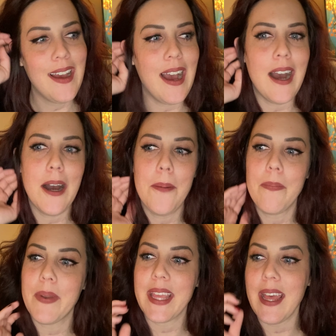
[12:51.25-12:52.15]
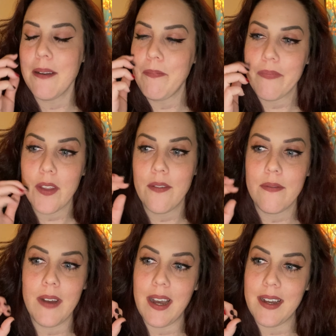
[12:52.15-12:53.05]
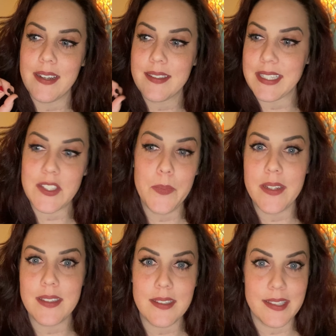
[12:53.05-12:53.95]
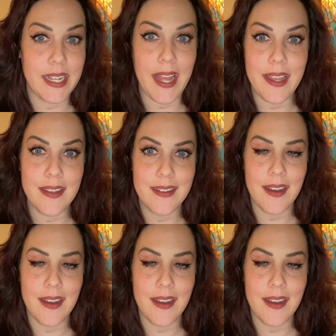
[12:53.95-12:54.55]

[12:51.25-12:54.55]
But again, 6 months today